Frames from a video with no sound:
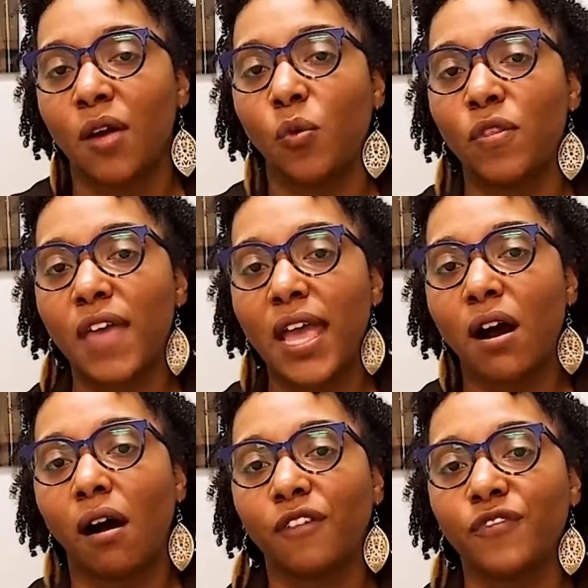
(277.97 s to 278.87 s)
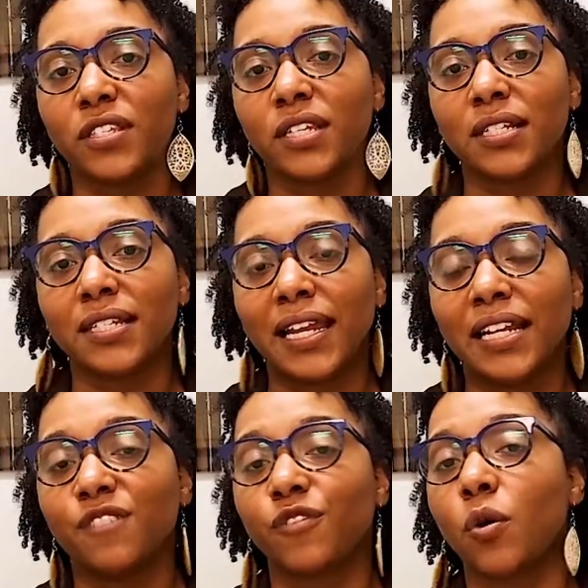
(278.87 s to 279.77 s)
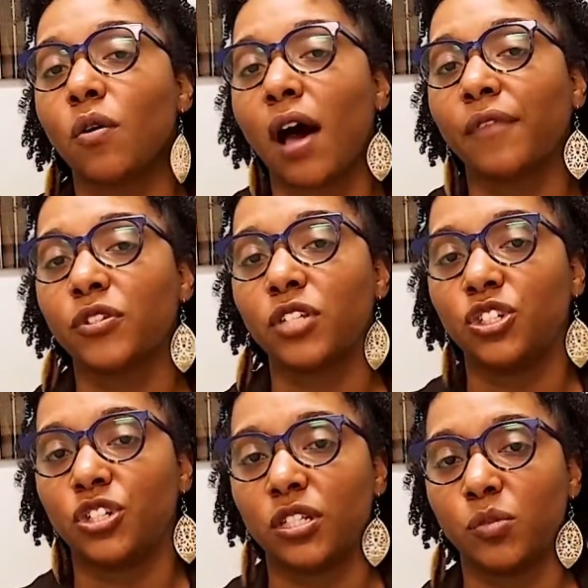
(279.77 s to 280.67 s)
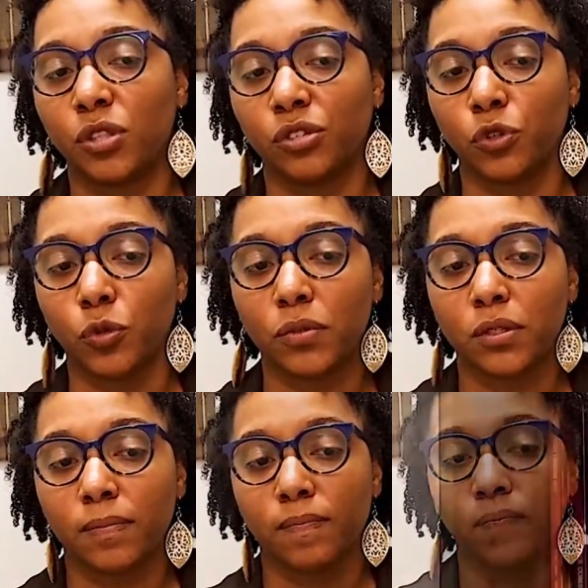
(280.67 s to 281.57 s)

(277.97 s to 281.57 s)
when they are facilitating difficult conversations with groups.